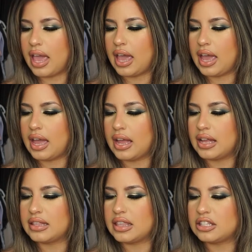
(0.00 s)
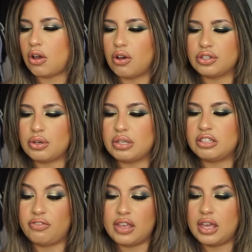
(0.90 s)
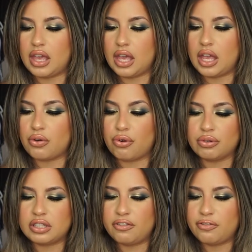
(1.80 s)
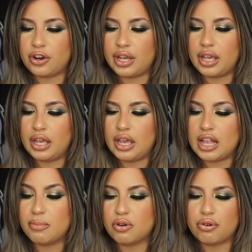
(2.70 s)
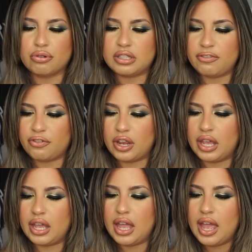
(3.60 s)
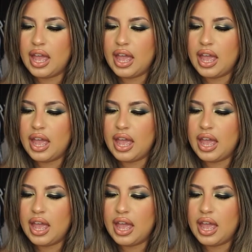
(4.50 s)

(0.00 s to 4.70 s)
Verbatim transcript: And this also is vegan, cruelty free, animal cruelty free